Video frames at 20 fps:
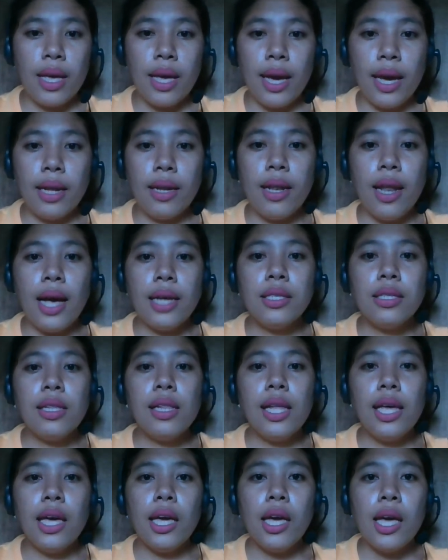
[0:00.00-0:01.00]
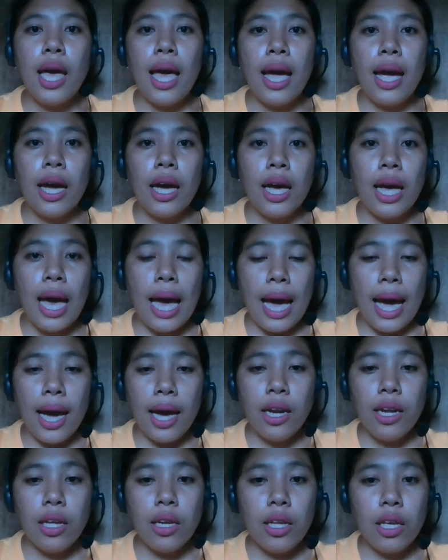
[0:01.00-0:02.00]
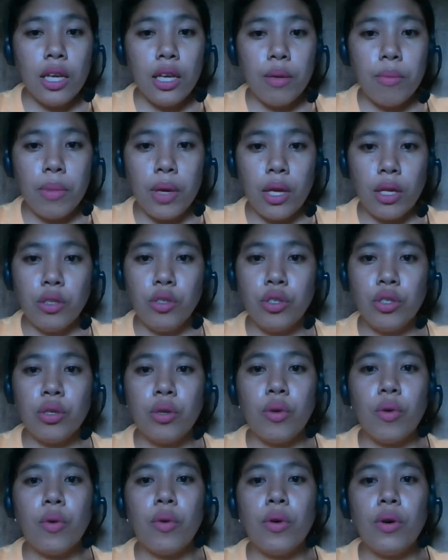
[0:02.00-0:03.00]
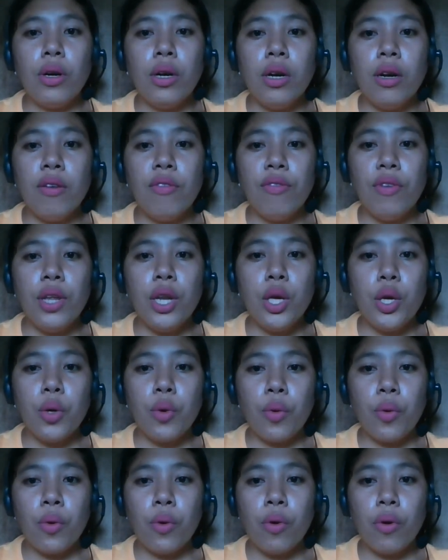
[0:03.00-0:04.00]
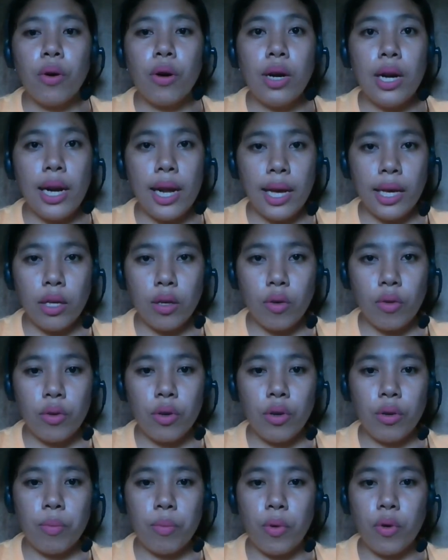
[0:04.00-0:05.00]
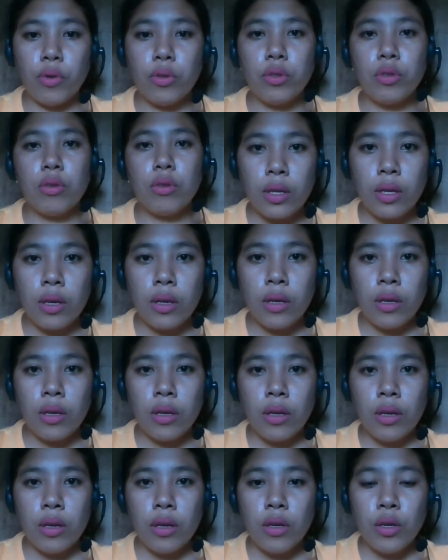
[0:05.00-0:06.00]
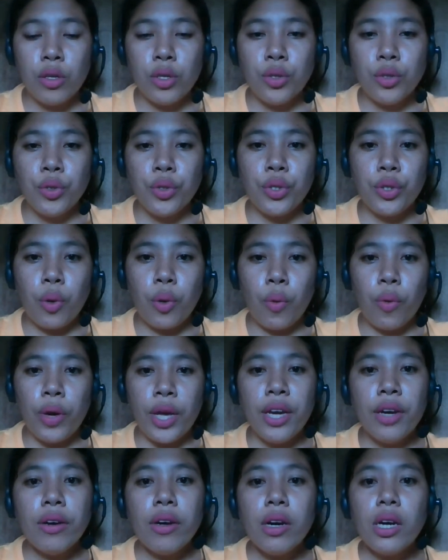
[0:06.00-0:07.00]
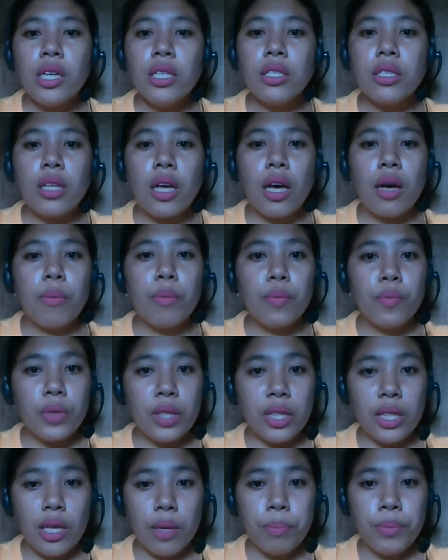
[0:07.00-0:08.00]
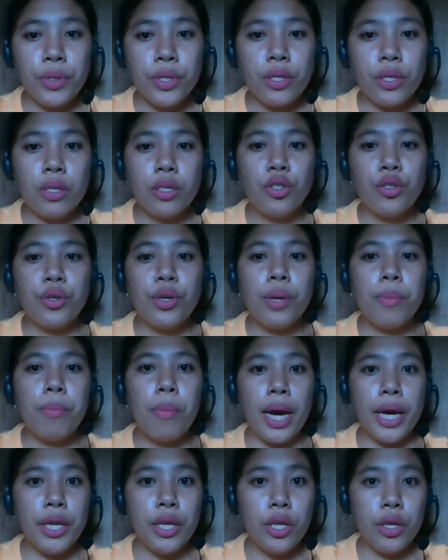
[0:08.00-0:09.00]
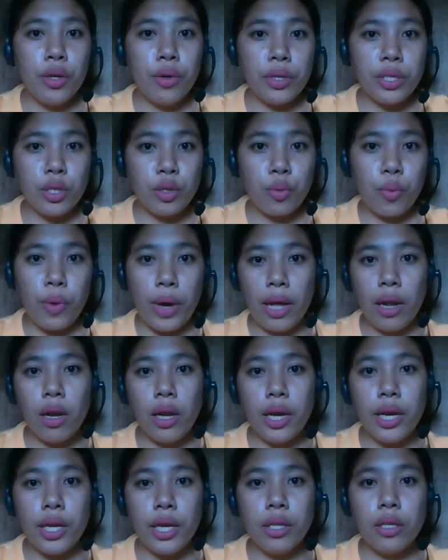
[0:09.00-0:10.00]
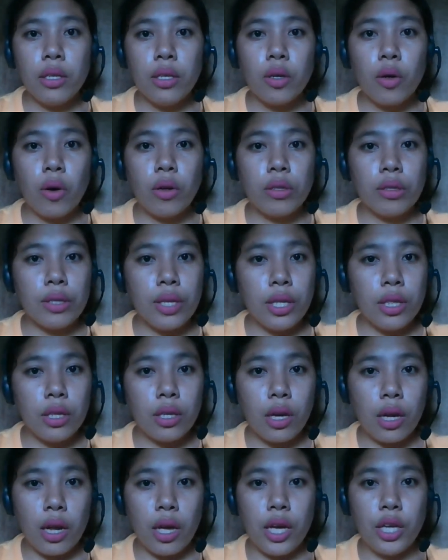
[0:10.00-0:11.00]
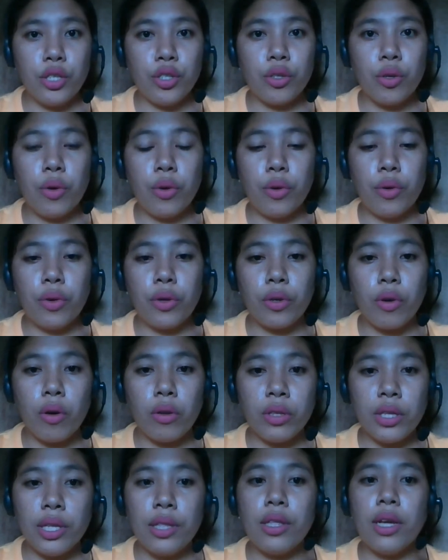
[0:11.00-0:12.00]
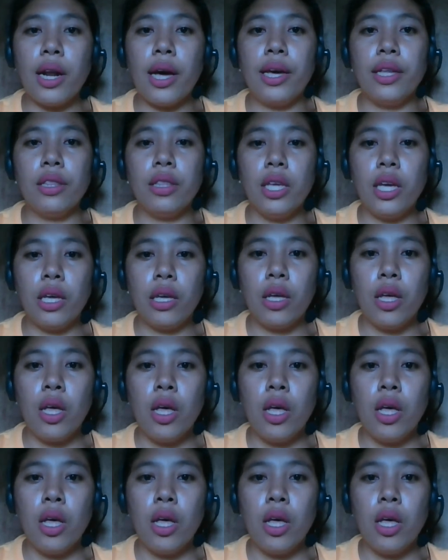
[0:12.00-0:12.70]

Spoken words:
And lastly, add an image or video or link on your post. So here are some tips to remind you as well in content creation or content writing.